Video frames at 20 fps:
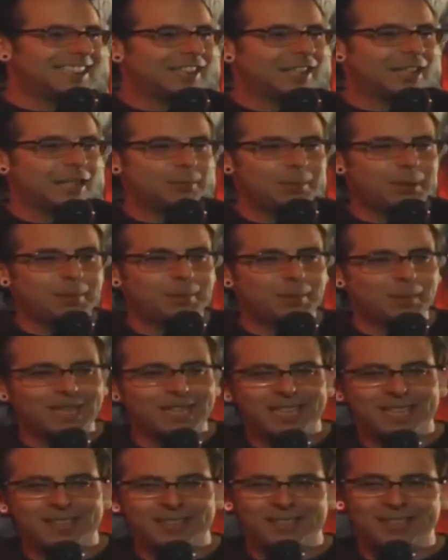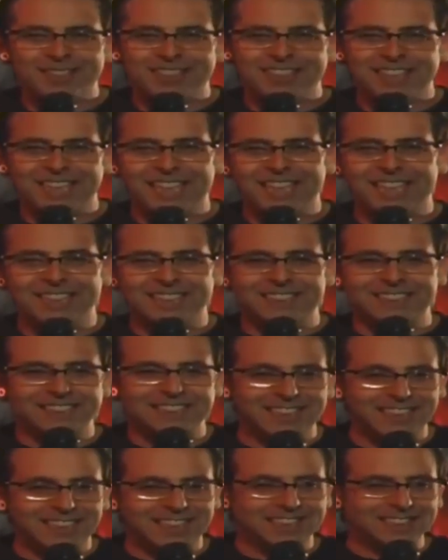see a lot of people out here on
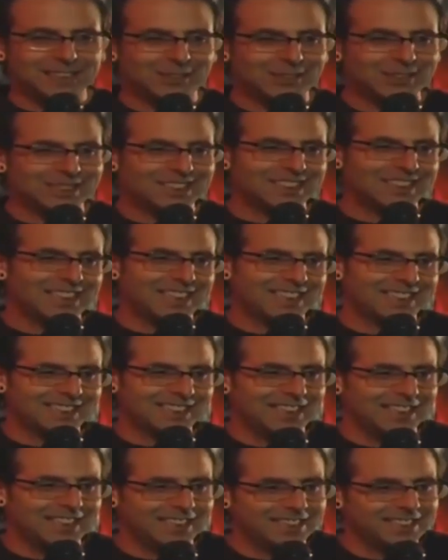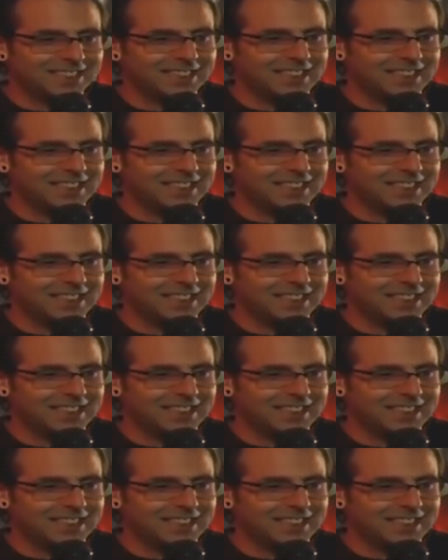dates. That's always a nice thing to